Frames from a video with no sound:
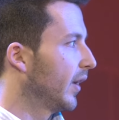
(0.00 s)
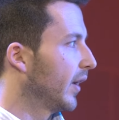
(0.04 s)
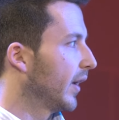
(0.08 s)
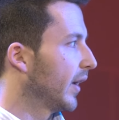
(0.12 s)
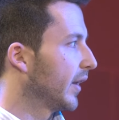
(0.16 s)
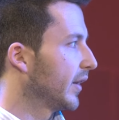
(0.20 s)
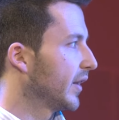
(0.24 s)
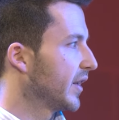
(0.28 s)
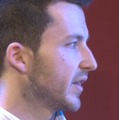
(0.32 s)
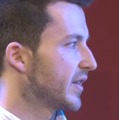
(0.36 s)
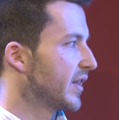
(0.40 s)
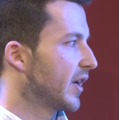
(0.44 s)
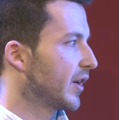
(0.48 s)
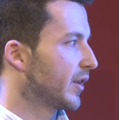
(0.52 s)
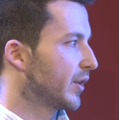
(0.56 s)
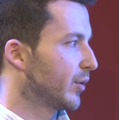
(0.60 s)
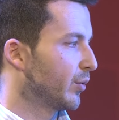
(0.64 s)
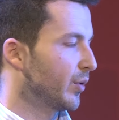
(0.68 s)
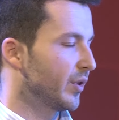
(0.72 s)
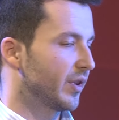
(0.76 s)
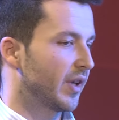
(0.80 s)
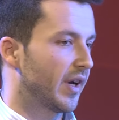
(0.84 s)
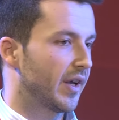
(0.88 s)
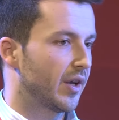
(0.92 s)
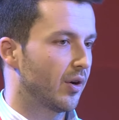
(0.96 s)
and they started
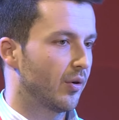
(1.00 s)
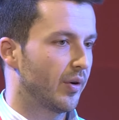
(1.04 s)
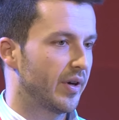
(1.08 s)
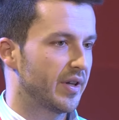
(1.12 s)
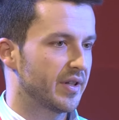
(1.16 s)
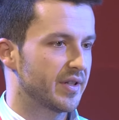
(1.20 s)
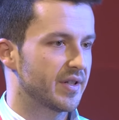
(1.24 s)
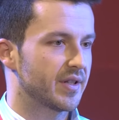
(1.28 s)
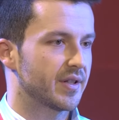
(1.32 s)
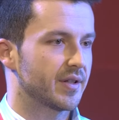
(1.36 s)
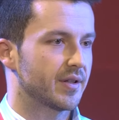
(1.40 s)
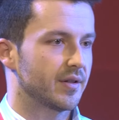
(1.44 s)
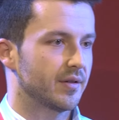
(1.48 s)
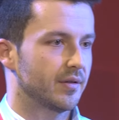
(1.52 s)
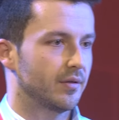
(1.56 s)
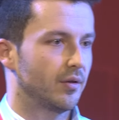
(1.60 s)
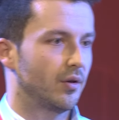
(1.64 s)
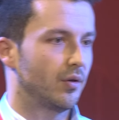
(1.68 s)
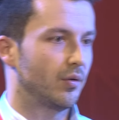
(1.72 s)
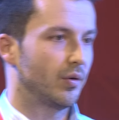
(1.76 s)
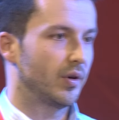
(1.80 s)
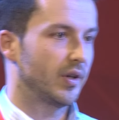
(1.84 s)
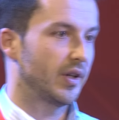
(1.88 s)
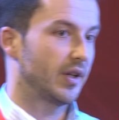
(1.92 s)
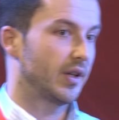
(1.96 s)
with iOS
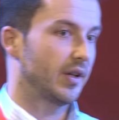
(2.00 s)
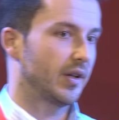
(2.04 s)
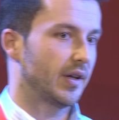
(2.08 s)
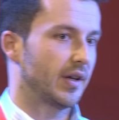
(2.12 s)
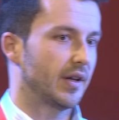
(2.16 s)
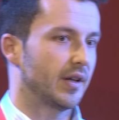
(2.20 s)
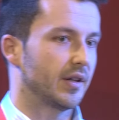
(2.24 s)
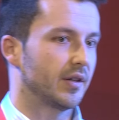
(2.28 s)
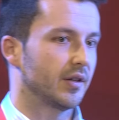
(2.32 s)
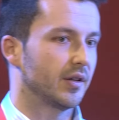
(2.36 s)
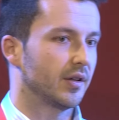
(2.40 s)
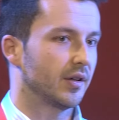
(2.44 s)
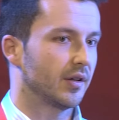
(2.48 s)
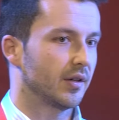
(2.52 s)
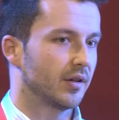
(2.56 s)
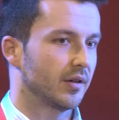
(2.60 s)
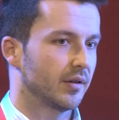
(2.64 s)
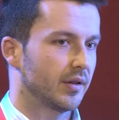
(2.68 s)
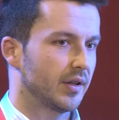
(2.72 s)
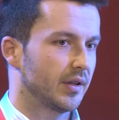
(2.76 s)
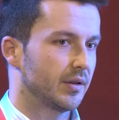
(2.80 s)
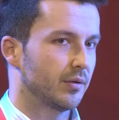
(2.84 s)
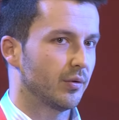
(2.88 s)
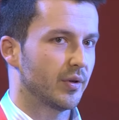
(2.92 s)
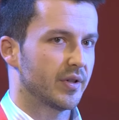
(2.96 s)
only, and
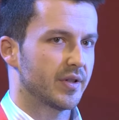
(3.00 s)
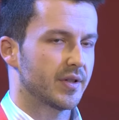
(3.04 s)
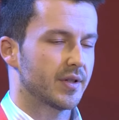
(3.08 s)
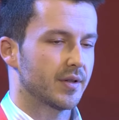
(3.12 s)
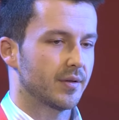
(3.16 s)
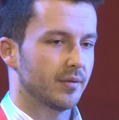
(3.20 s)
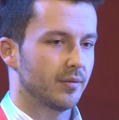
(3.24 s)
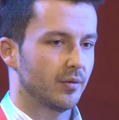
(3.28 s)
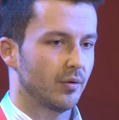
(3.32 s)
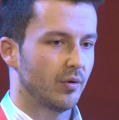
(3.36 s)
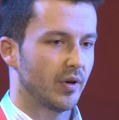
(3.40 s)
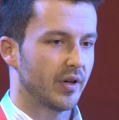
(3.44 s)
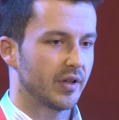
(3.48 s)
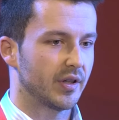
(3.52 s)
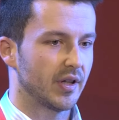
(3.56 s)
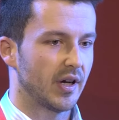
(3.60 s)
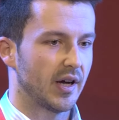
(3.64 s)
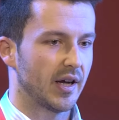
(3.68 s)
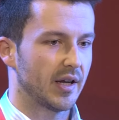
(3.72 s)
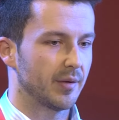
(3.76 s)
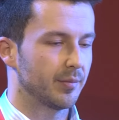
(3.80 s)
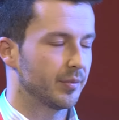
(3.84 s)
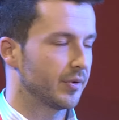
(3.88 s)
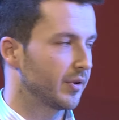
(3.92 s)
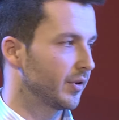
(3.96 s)
it was quite
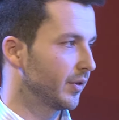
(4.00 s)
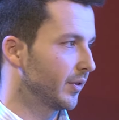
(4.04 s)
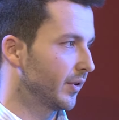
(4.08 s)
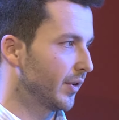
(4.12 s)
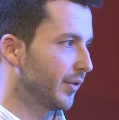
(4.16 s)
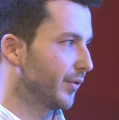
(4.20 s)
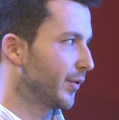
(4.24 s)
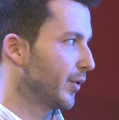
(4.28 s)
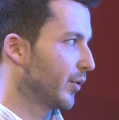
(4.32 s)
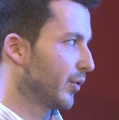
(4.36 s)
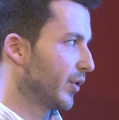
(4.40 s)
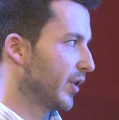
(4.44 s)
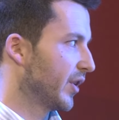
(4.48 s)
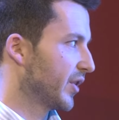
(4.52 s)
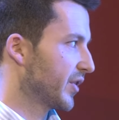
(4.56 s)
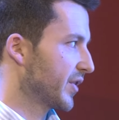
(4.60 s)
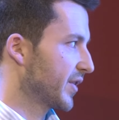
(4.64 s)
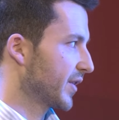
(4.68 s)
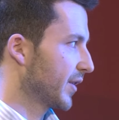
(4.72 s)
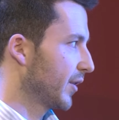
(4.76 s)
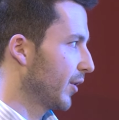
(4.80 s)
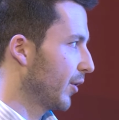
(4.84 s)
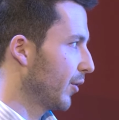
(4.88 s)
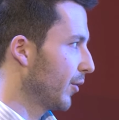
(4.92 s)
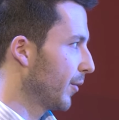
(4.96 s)
hyped a few years
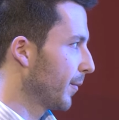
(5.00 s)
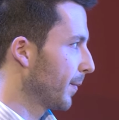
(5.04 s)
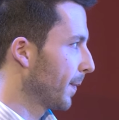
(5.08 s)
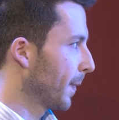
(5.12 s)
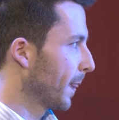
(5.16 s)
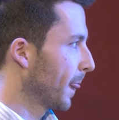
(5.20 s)
ago.